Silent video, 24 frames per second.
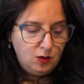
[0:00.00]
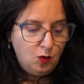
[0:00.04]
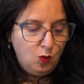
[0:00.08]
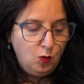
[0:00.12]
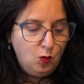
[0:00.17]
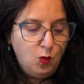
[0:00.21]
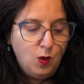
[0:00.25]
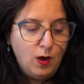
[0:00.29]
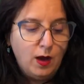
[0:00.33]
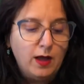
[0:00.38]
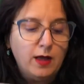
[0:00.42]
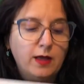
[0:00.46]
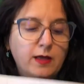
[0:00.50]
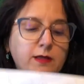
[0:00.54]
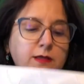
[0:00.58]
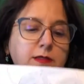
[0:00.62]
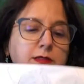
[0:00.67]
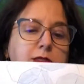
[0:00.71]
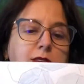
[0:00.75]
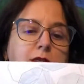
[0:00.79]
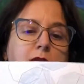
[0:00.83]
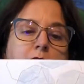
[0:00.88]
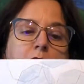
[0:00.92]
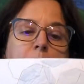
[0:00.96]

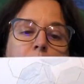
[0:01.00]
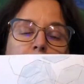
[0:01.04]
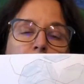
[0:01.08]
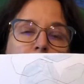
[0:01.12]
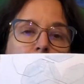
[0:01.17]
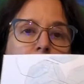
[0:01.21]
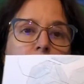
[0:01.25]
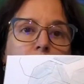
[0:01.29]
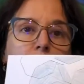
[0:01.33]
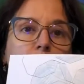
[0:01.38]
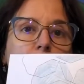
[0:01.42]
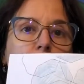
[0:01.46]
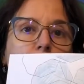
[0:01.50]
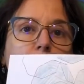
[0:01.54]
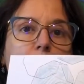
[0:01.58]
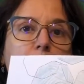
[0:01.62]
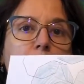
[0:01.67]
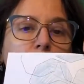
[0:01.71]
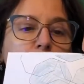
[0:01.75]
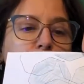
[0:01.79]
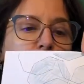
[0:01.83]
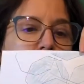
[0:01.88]
was the blue. I just